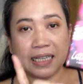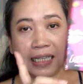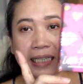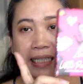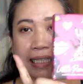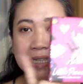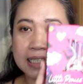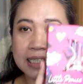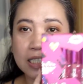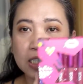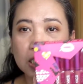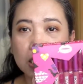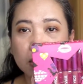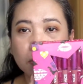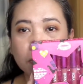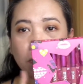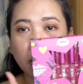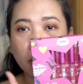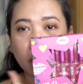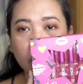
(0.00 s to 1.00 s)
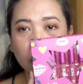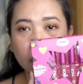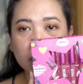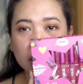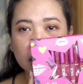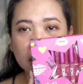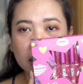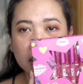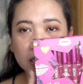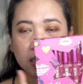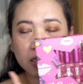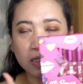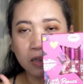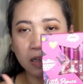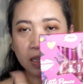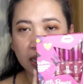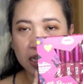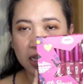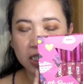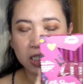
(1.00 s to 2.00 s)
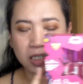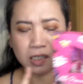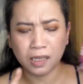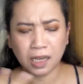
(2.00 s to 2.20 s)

Little Ponies collection.